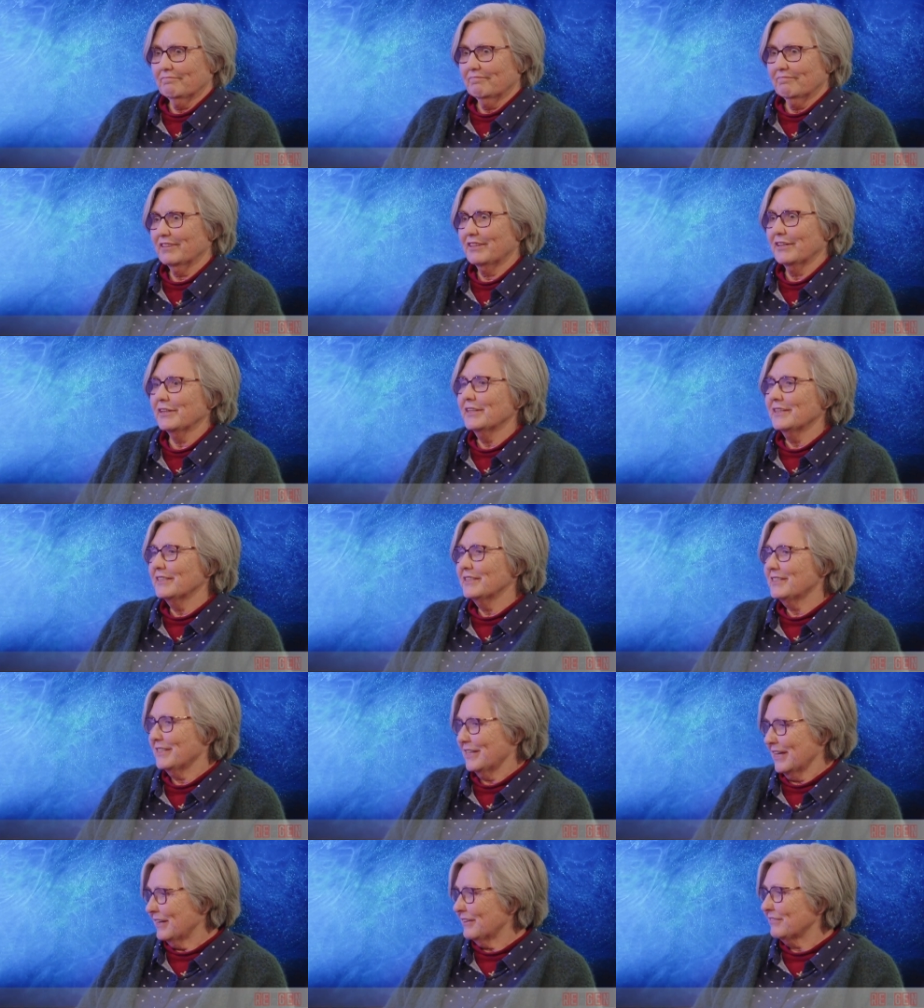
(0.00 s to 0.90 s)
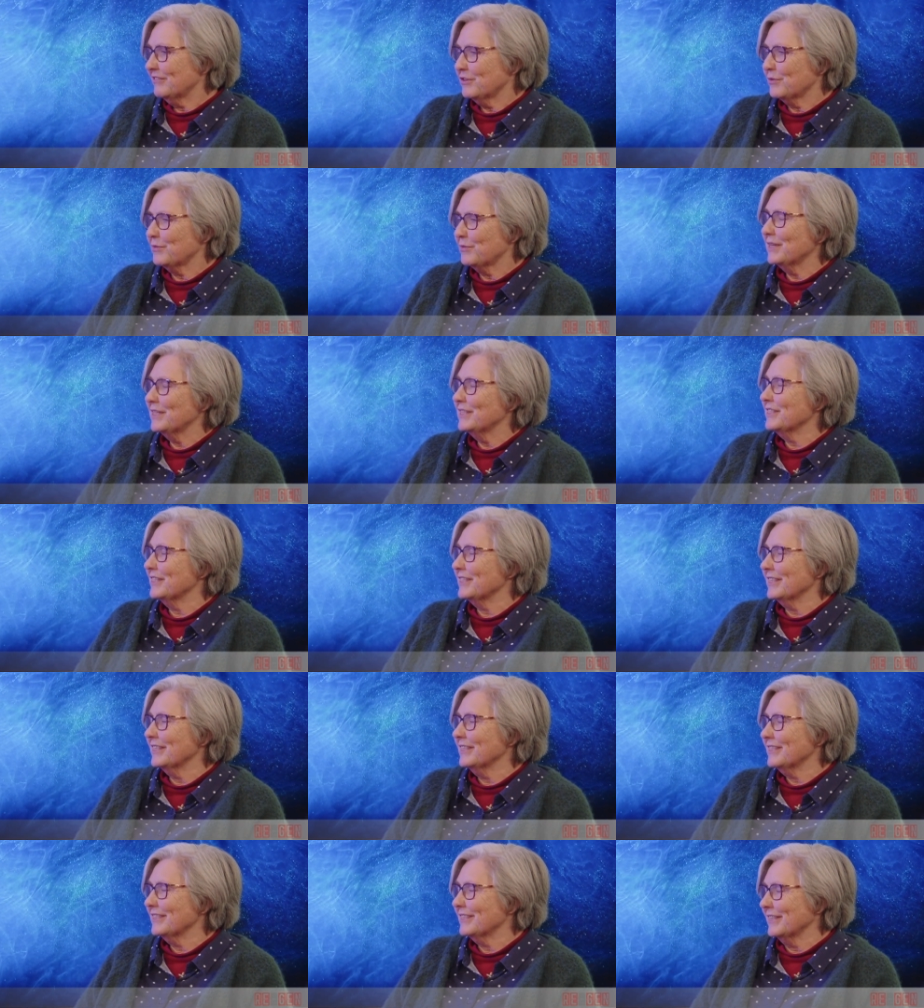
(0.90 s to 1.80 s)
third set of twins,
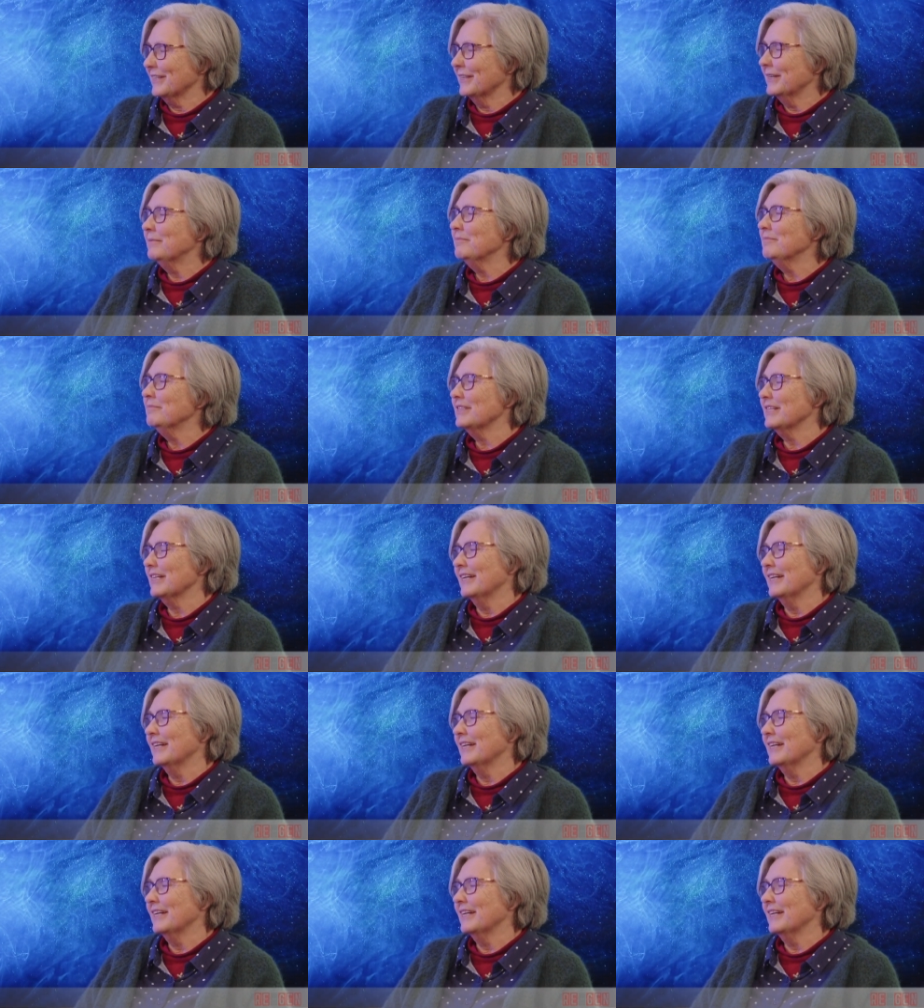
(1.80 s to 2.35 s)
it seemed,